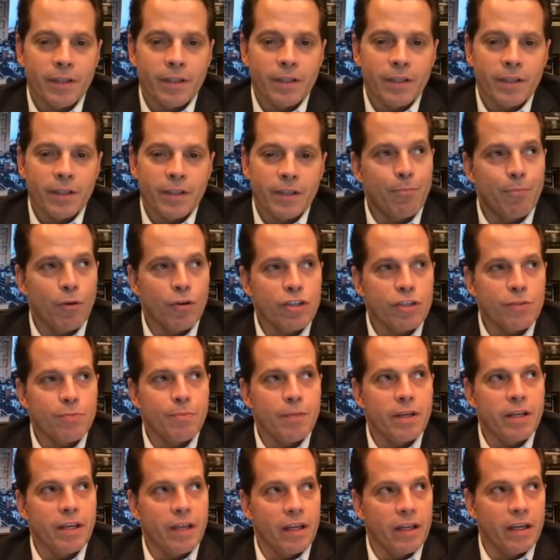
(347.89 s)
and he puts
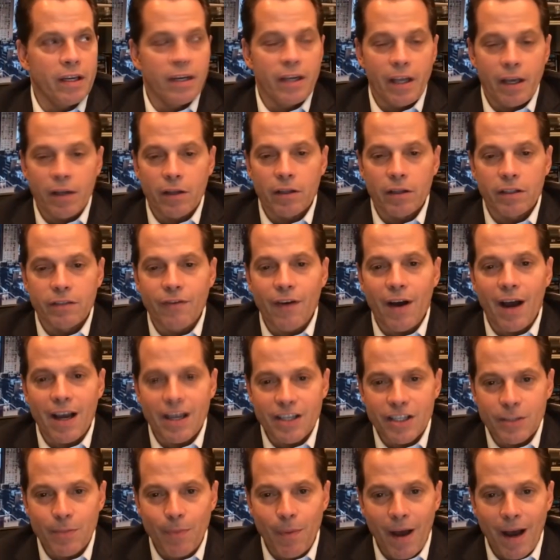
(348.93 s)
me in an
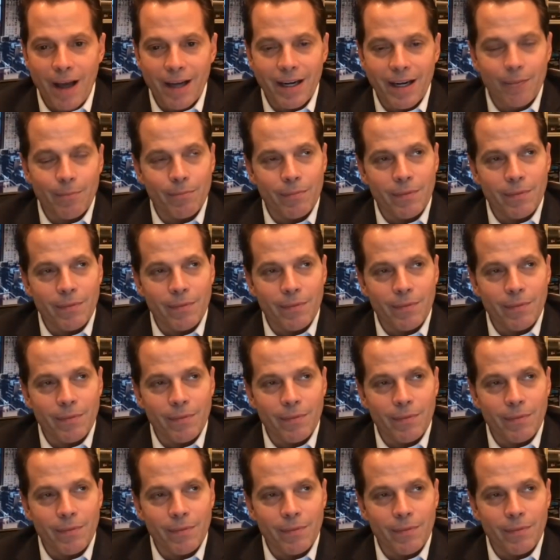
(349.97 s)
ill-advised spot.